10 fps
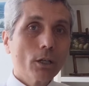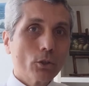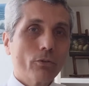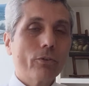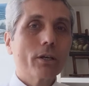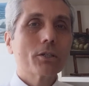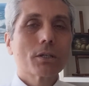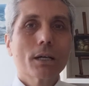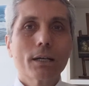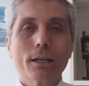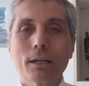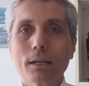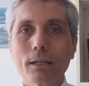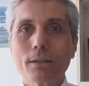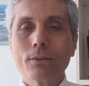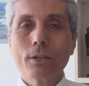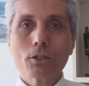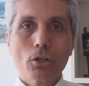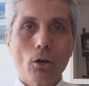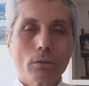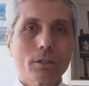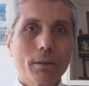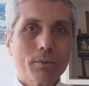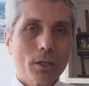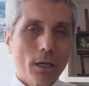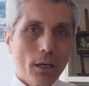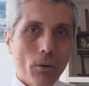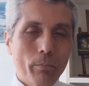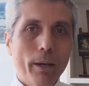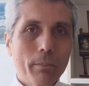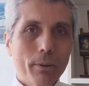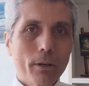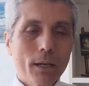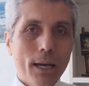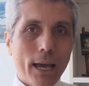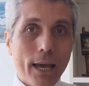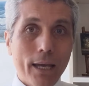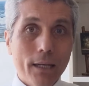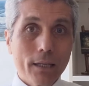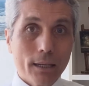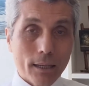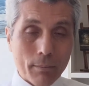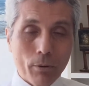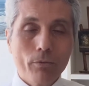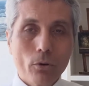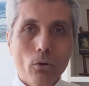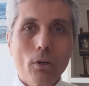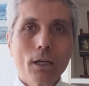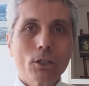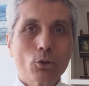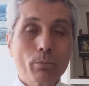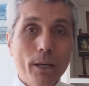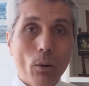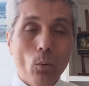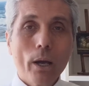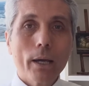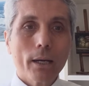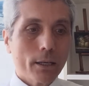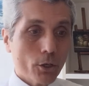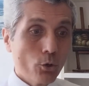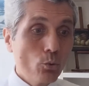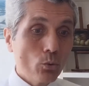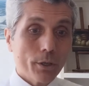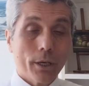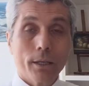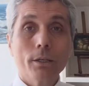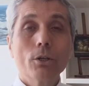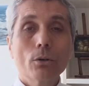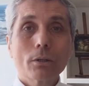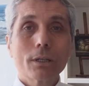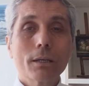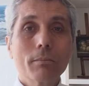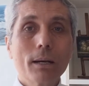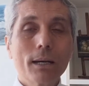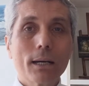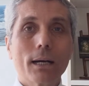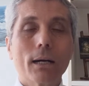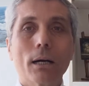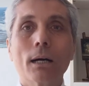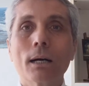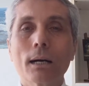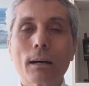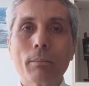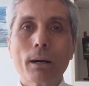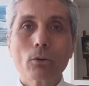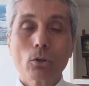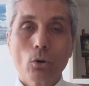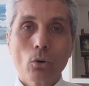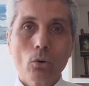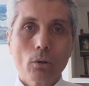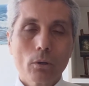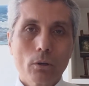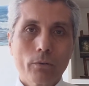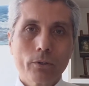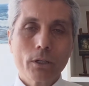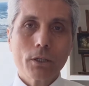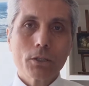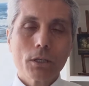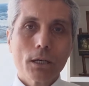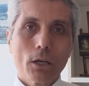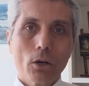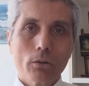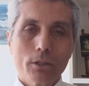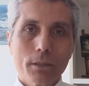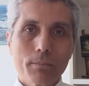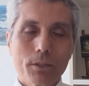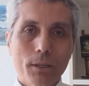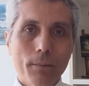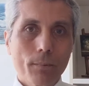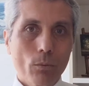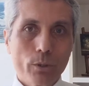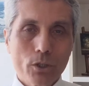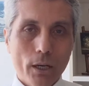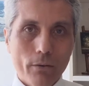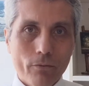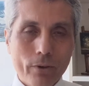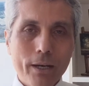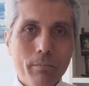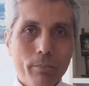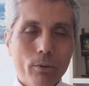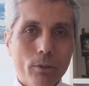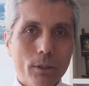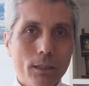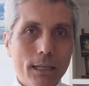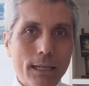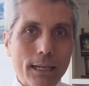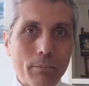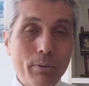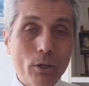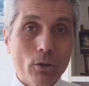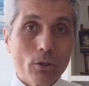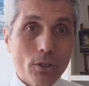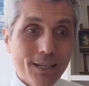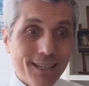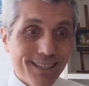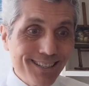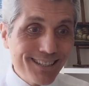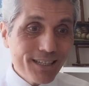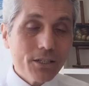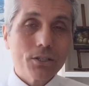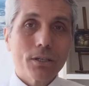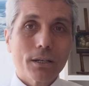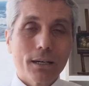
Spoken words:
to fix these concepts on paper, and above all to be aware, you and your team, about all of these concepts, which are very important, because this